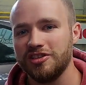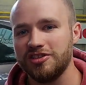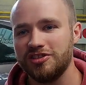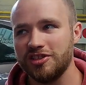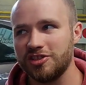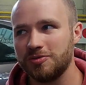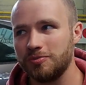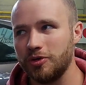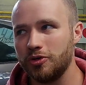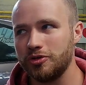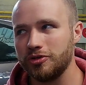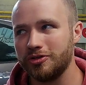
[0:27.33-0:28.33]

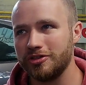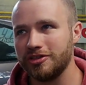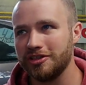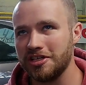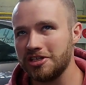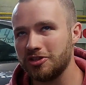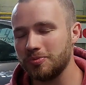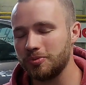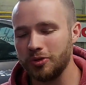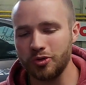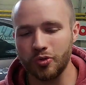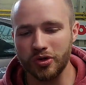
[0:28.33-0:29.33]
6-spoke or
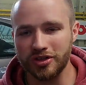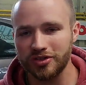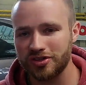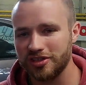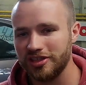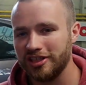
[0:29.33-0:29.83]
8-spoke wheels.